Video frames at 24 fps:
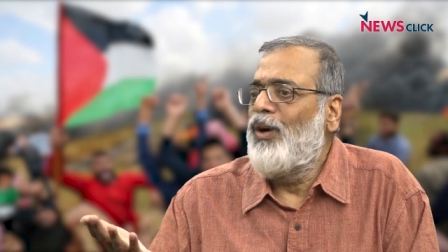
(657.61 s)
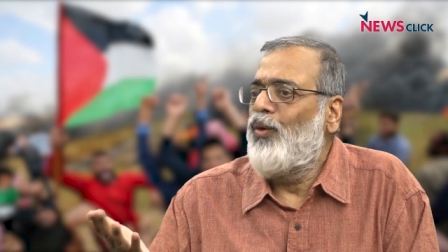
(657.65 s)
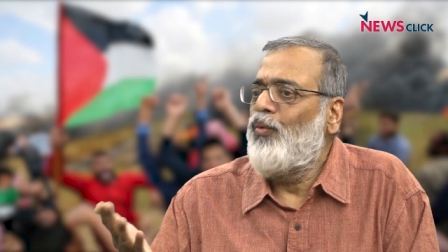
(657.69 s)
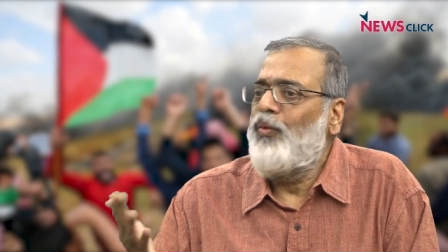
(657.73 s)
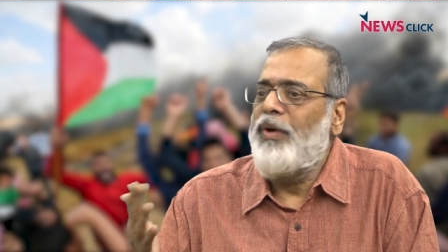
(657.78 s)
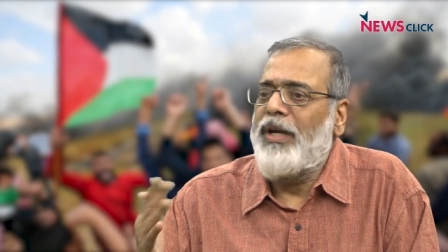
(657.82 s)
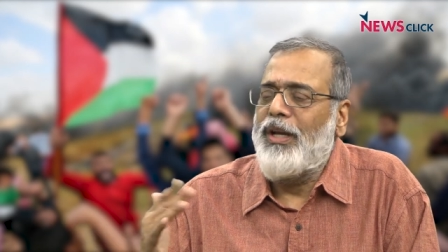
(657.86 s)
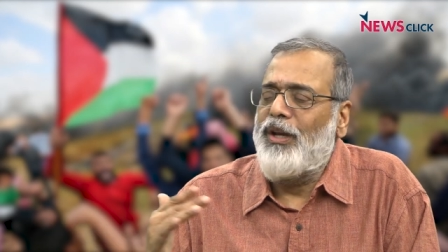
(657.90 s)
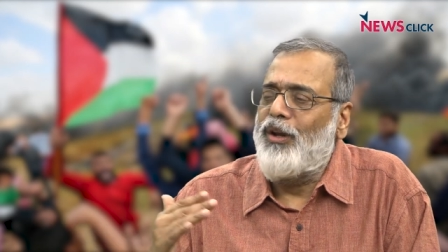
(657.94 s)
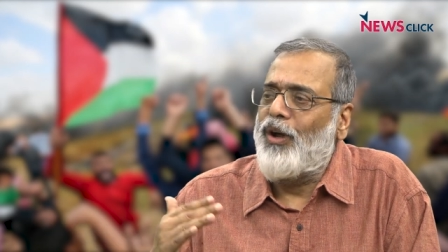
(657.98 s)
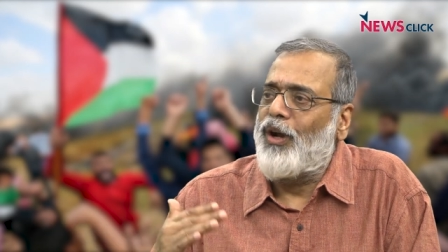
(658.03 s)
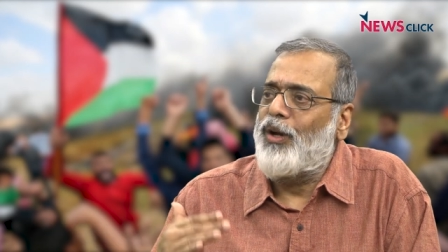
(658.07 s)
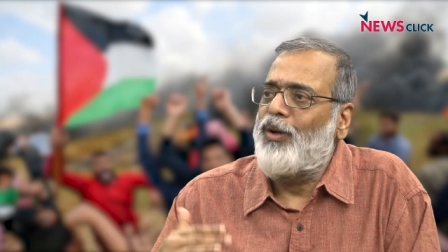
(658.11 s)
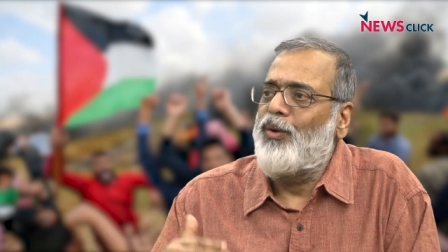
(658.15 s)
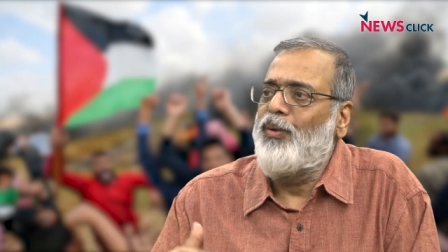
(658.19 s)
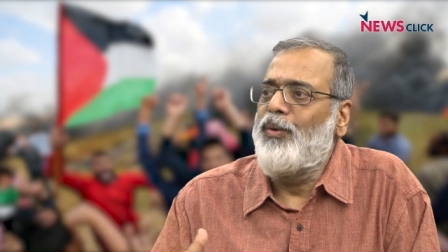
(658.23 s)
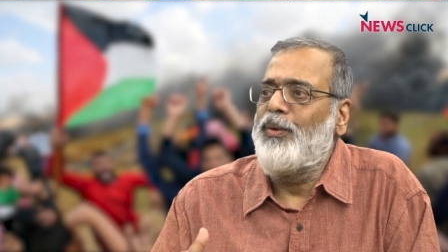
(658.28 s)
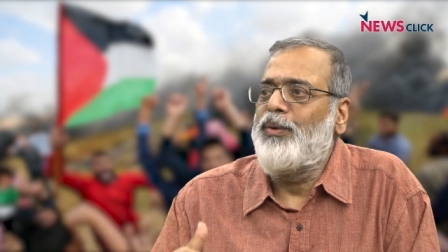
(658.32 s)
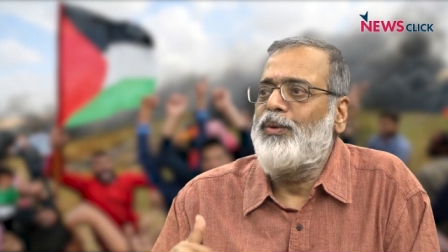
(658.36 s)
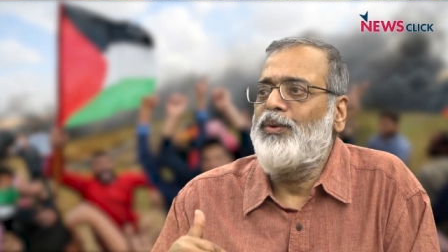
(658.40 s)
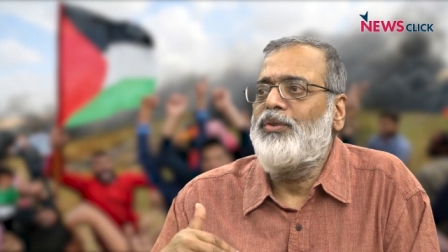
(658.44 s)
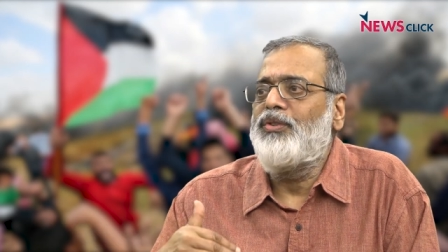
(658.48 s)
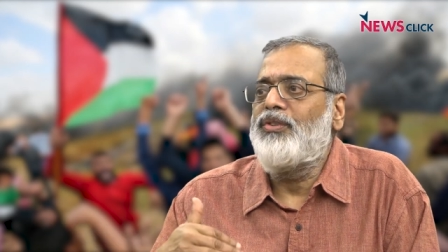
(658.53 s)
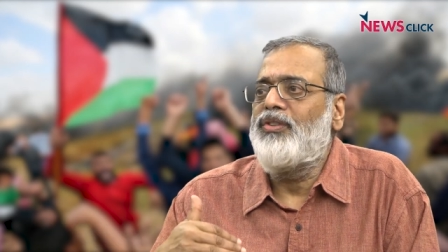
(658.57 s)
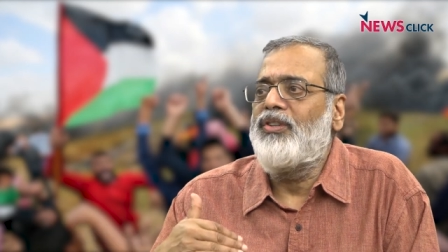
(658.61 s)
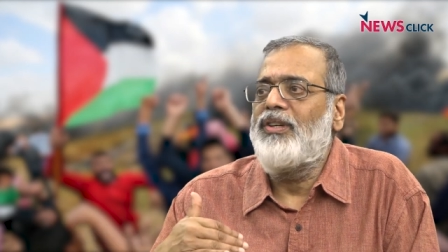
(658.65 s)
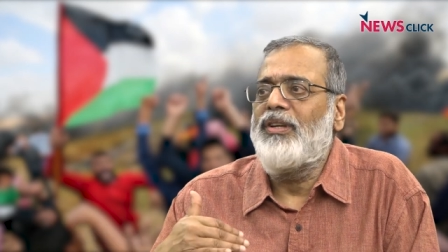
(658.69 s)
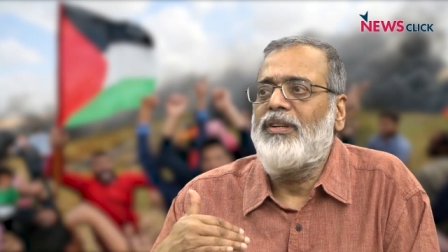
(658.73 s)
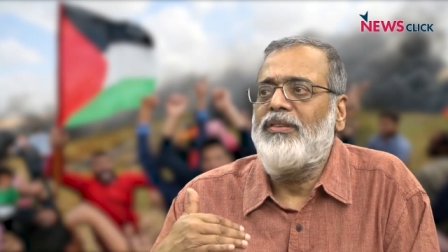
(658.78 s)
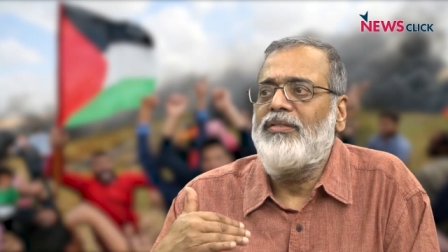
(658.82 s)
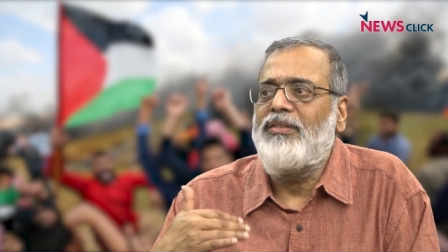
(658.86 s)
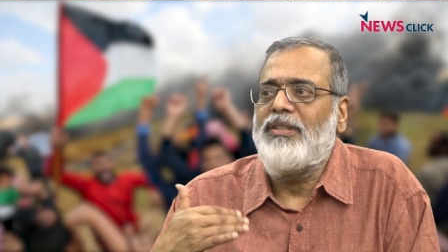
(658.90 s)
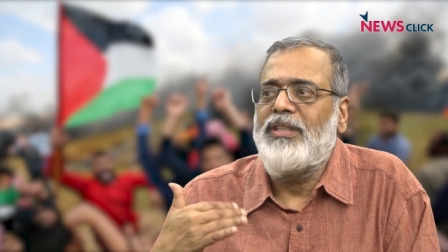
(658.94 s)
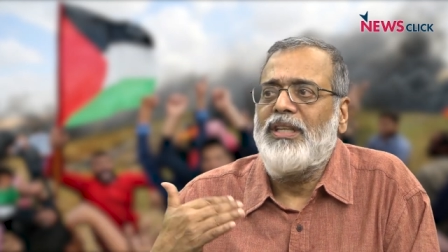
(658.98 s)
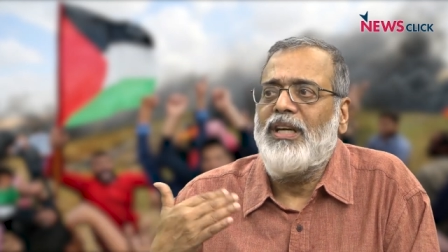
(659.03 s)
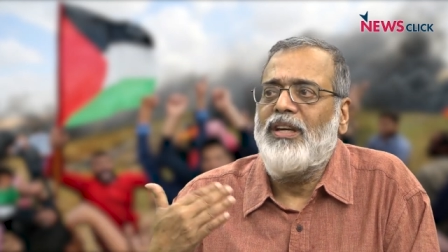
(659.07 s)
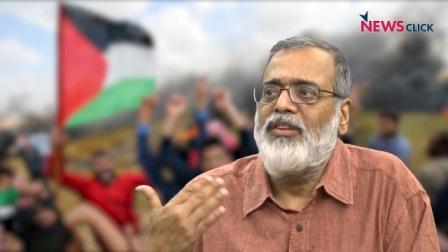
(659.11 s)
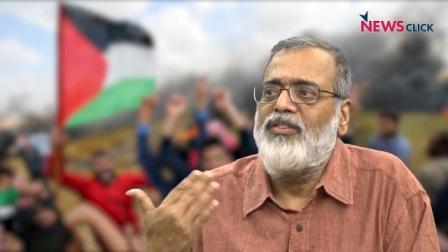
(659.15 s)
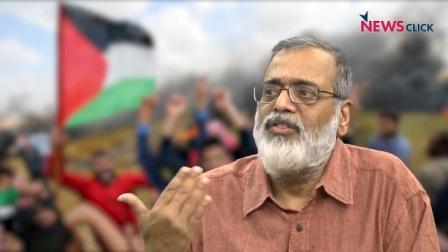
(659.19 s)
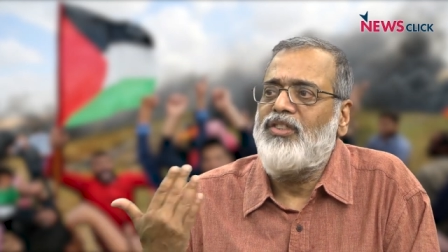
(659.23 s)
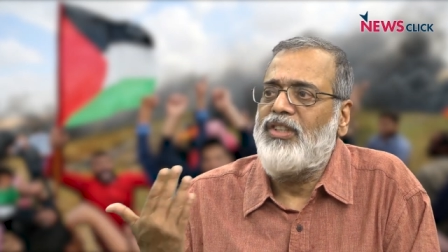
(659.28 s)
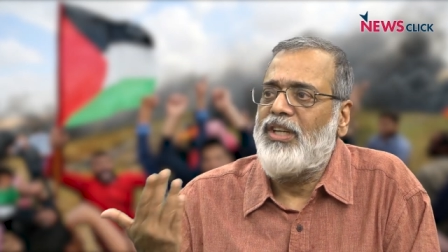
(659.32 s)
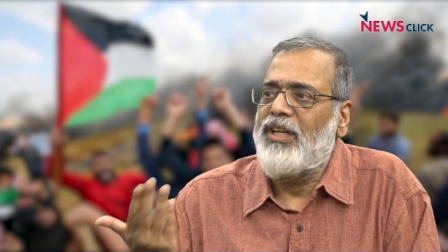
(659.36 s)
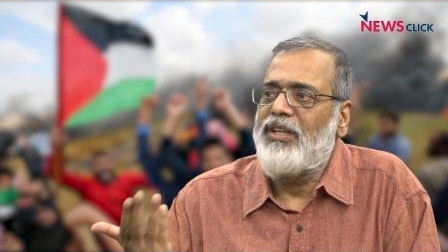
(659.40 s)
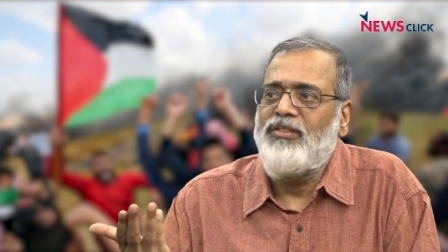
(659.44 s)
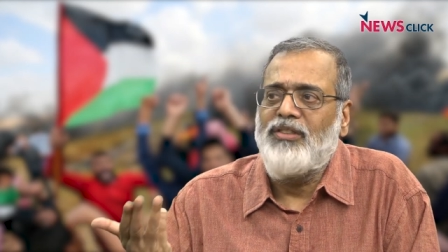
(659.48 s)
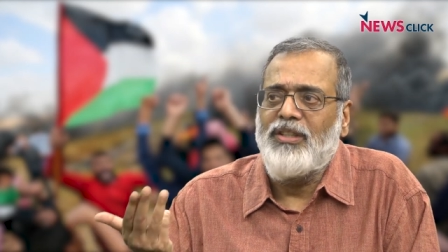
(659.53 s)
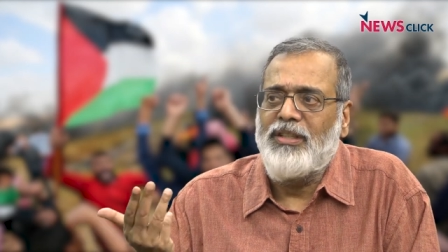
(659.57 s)
we are not going to see a
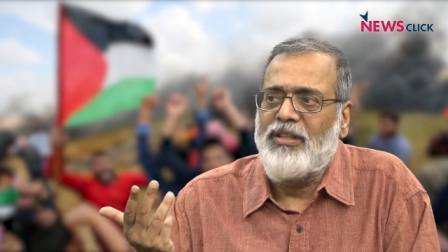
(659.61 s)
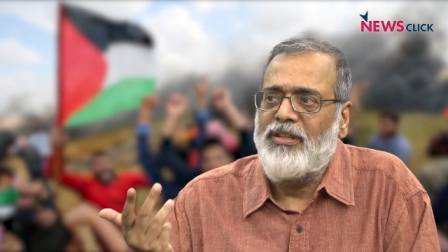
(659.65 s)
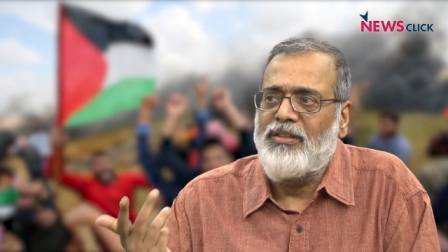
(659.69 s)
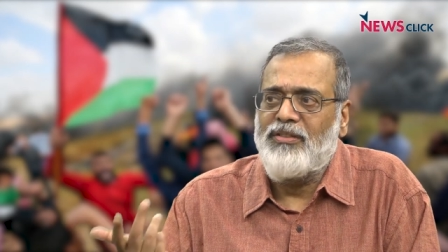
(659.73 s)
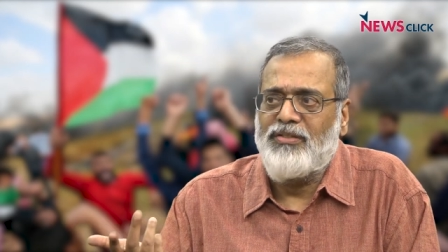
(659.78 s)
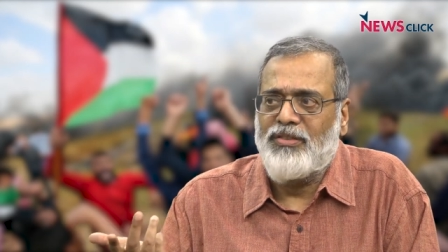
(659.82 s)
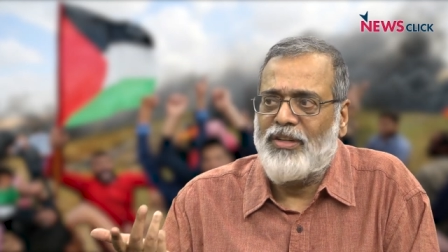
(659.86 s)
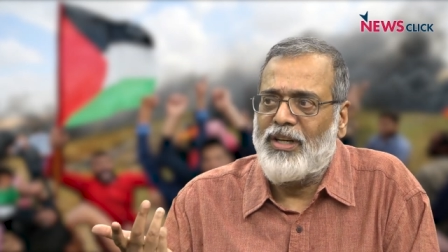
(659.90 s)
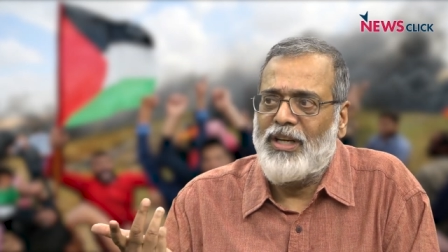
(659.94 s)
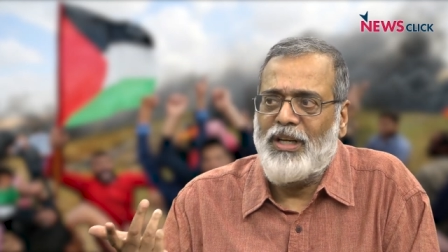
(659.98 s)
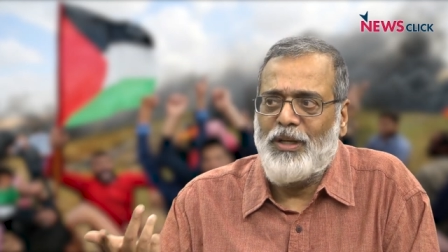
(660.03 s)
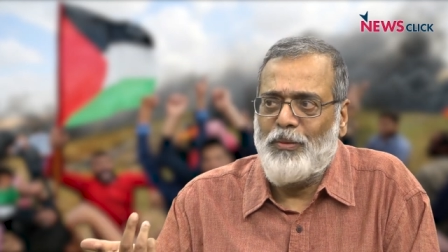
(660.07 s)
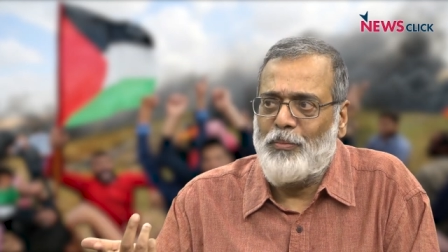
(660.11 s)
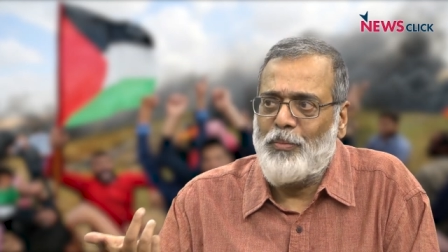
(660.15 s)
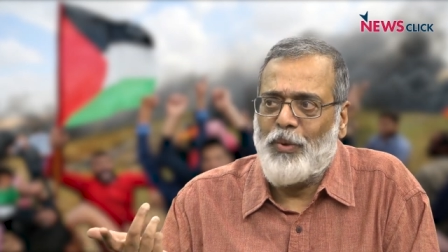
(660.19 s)
change in Israeli